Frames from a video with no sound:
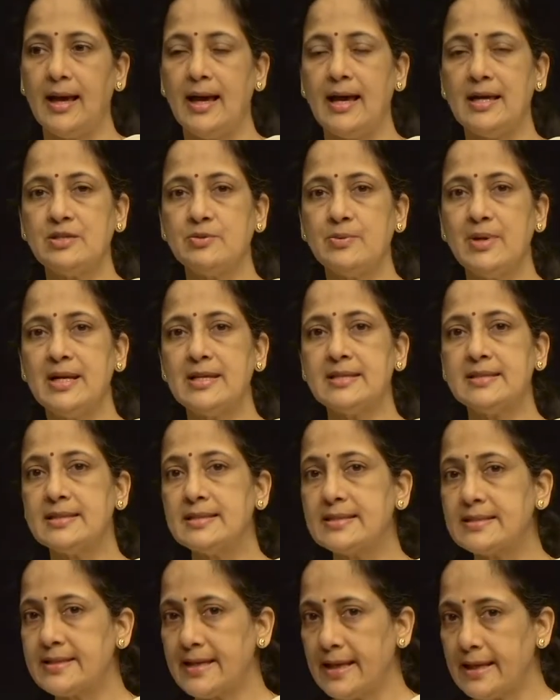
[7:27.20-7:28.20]
as well as the
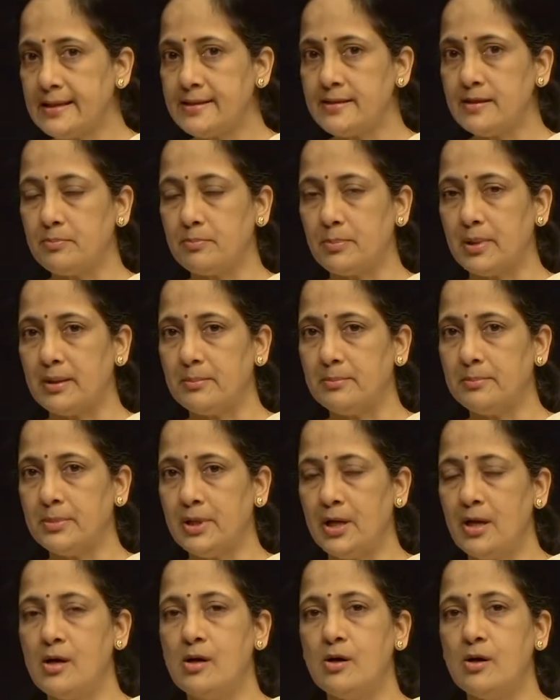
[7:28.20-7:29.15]
skeletal pump,